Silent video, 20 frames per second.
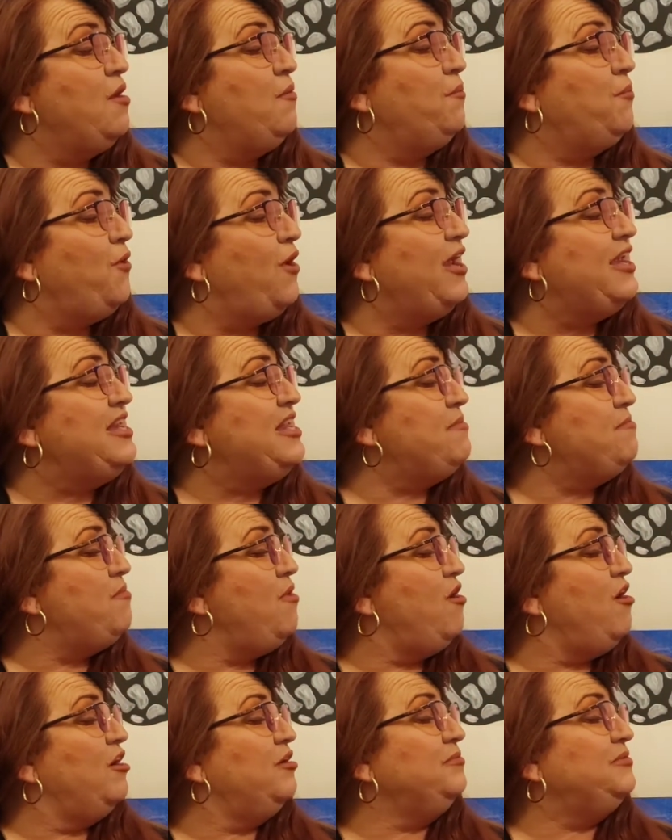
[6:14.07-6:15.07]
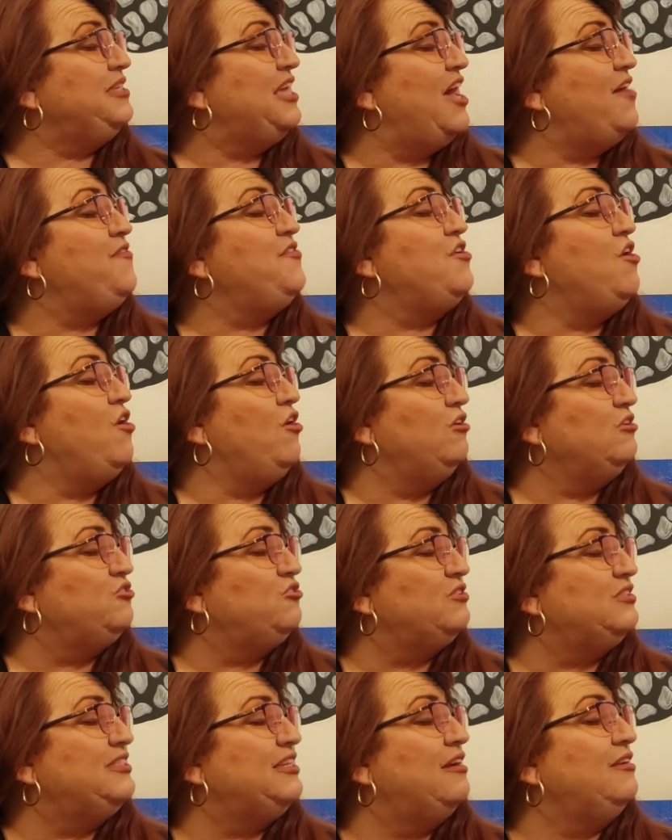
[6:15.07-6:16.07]
Pregnant moms have an
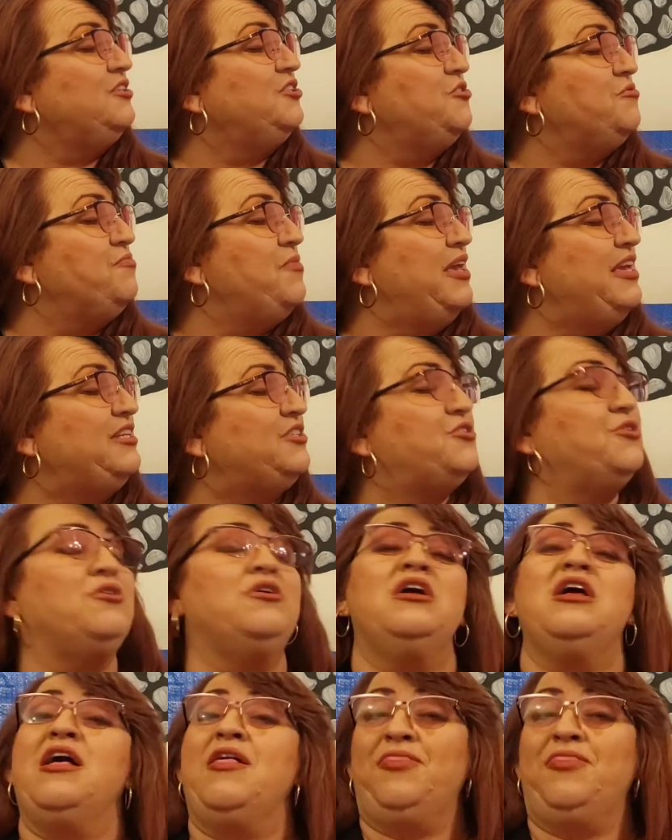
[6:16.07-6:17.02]
ultrasound to make sure